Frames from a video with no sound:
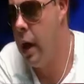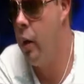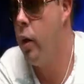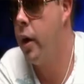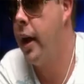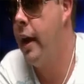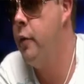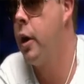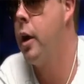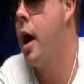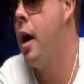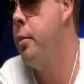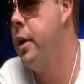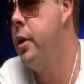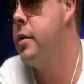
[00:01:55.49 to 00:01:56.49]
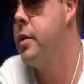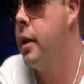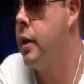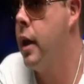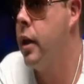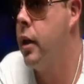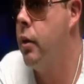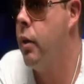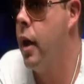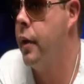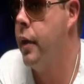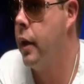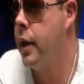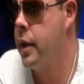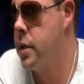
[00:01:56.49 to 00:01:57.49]
I want to give you a compliment. You say thank you. I
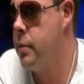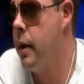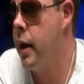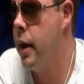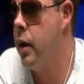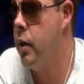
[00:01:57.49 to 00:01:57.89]
think that's about